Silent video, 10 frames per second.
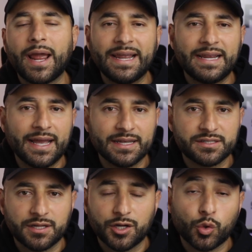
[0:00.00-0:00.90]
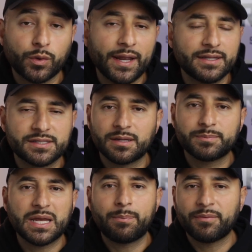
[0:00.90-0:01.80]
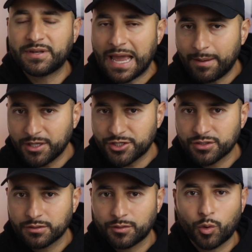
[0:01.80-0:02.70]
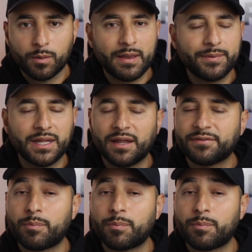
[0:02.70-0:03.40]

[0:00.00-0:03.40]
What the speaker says: a guest creates some type of damage, or maybe they left the